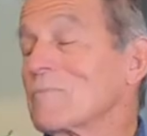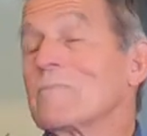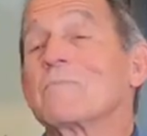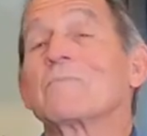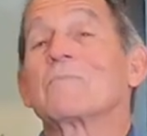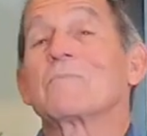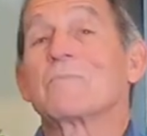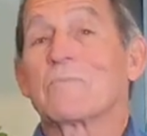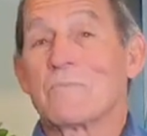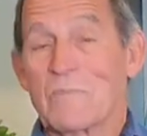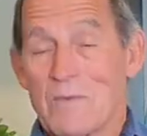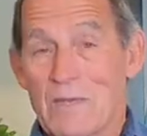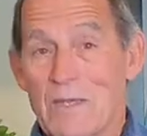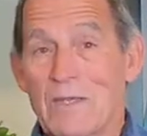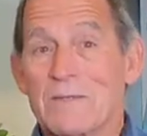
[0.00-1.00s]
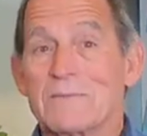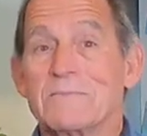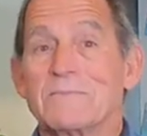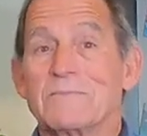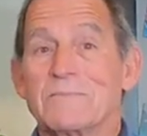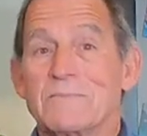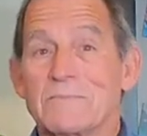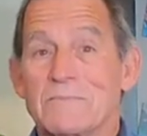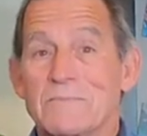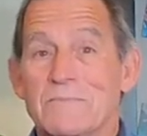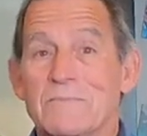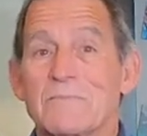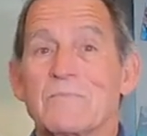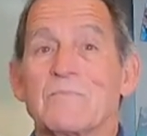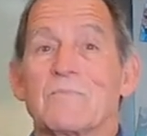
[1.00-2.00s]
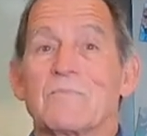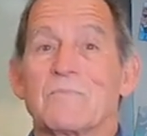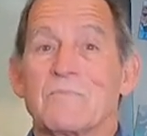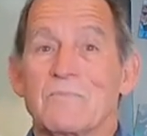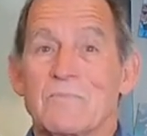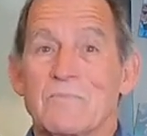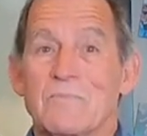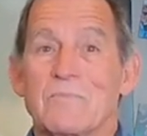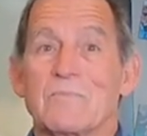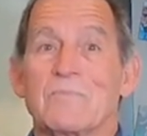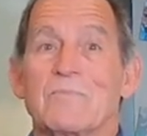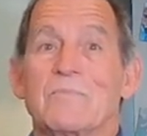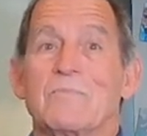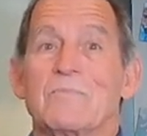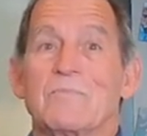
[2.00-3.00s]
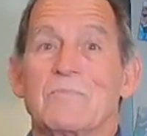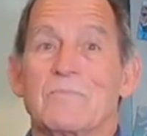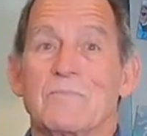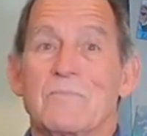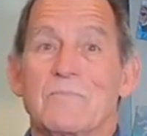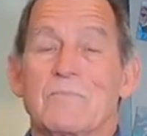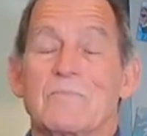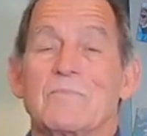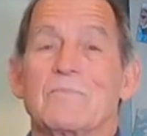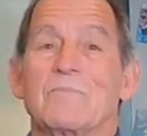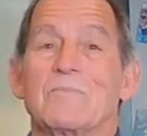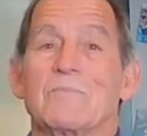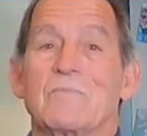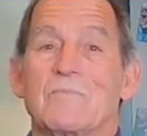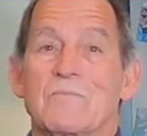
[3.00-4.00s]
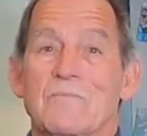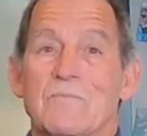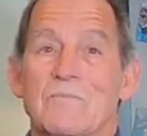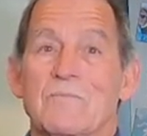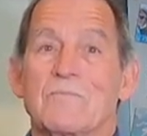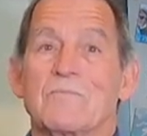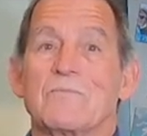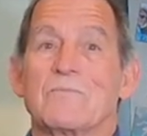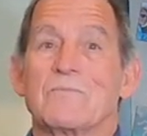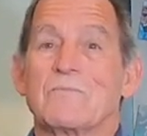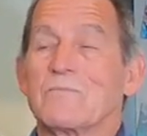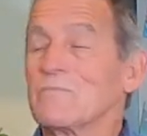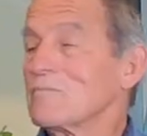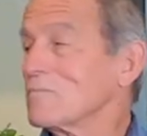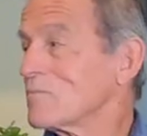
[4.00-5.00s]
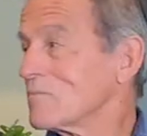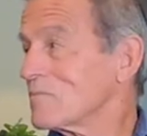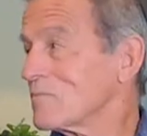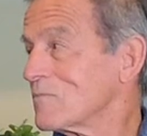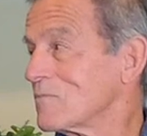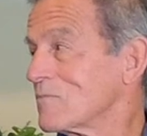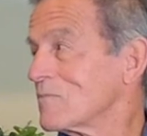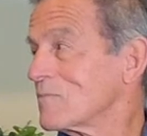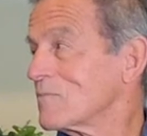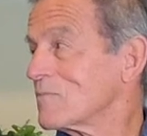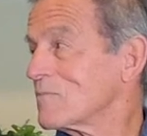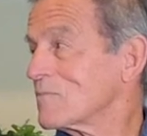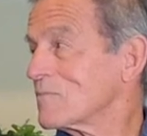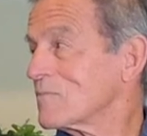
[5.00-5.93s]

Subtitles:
[no speech]